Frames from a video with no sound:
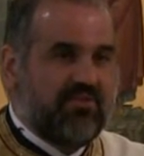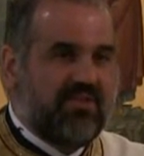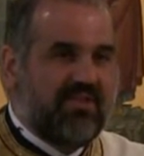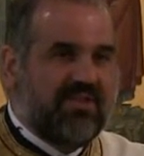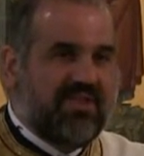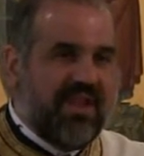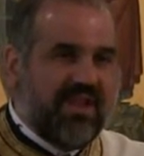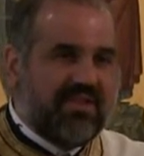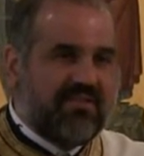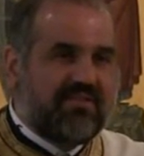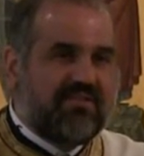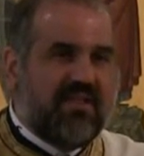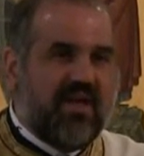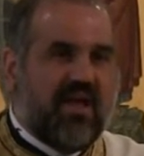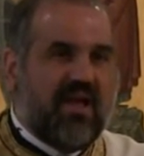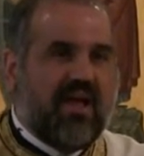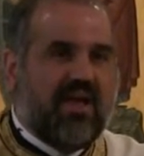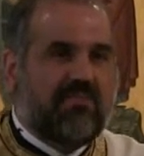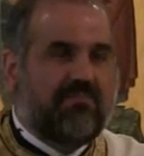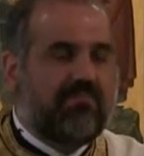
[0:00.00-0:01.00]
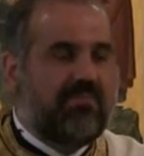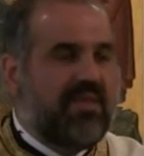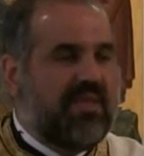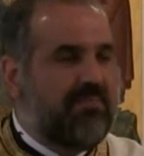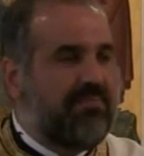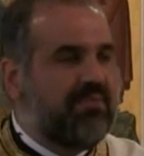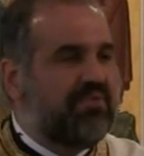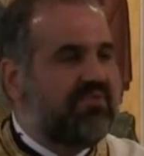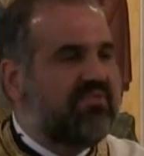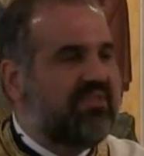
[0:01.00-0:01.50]
So the next time
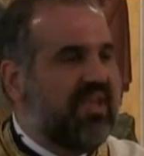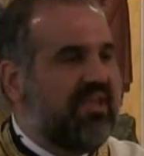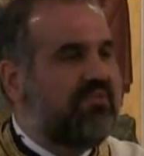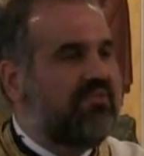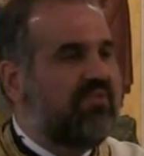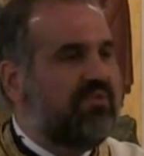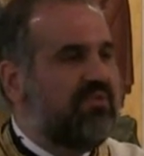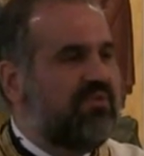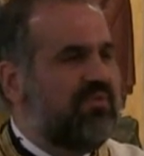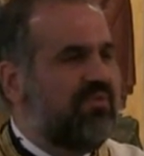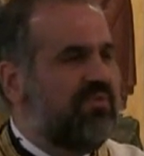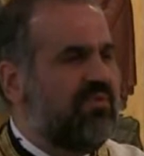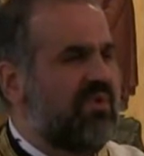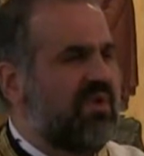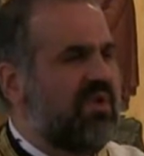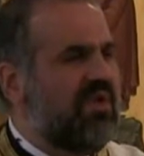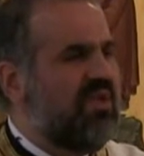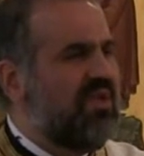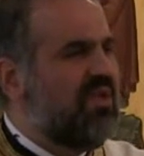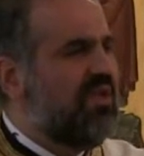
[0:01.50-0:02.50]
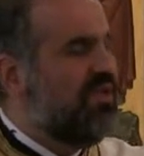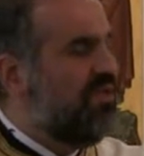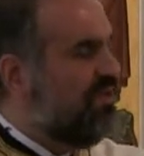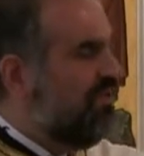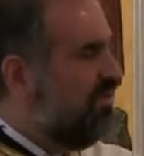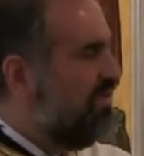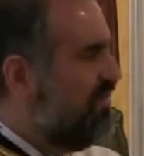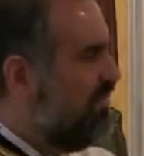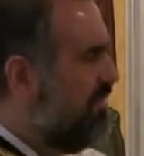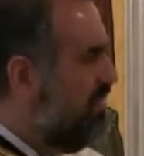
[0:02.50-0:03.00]
people say to you,
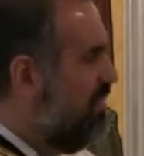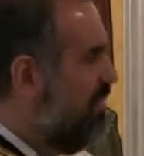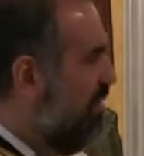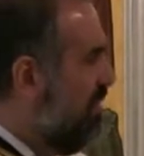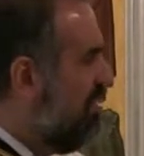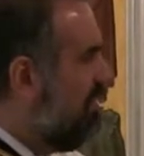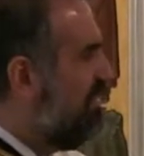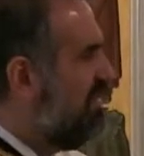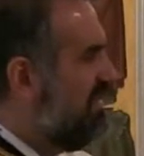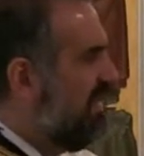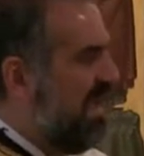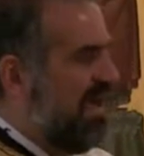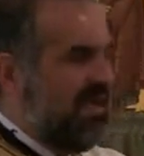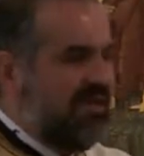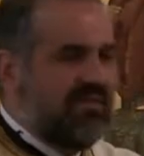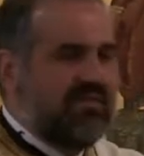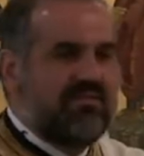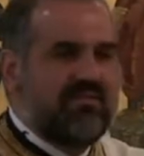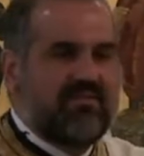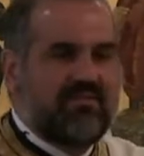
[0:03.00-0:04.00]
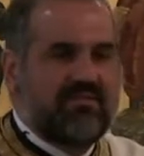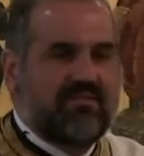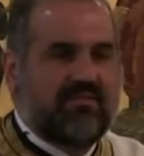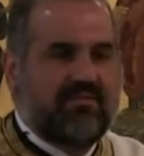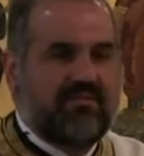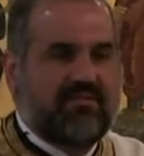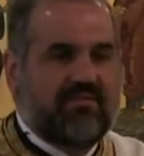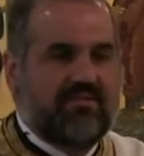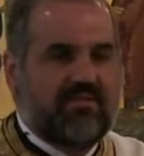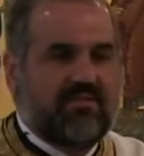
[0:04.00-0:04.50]
you
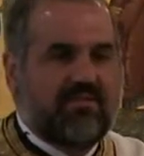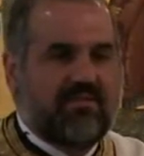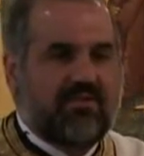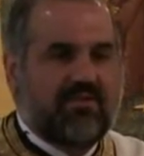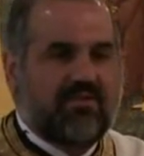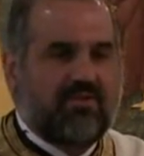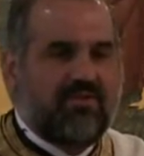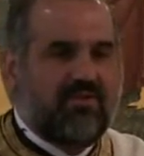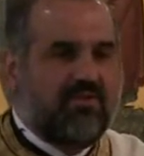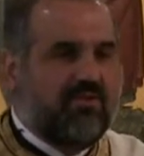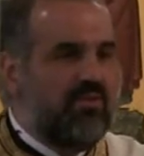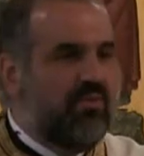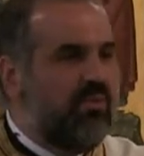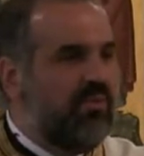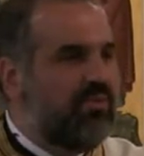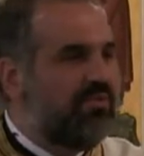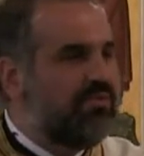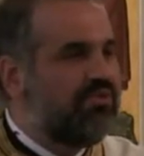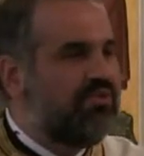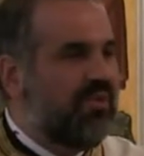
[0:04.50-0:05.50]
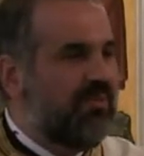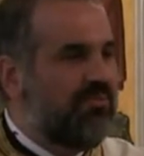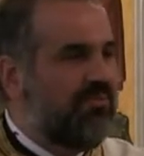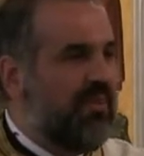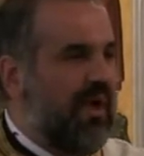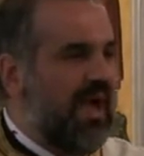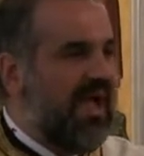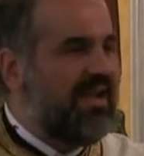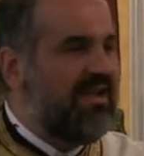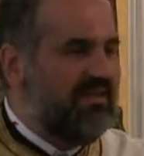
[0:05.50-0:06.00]
Orthodox, you worship
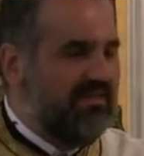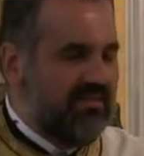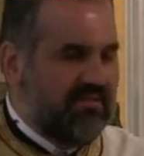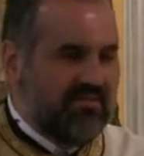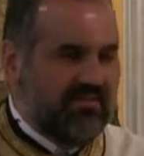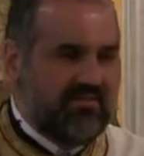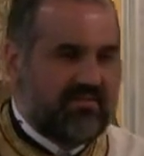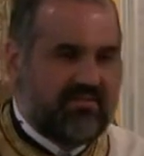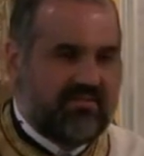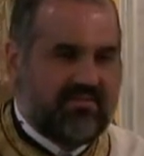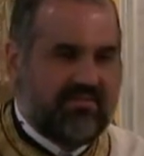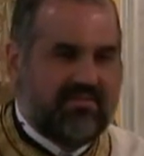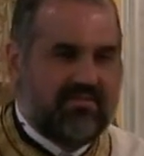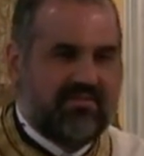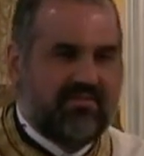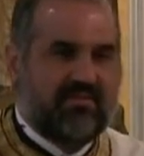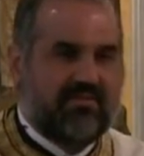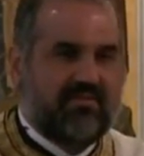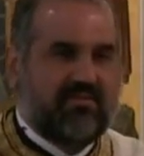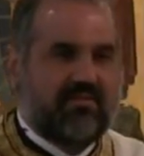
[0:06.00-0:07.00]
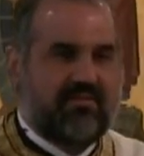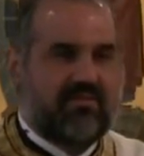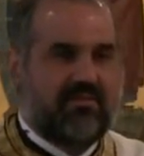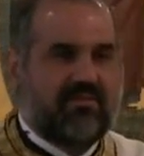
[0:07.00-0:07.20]
idols,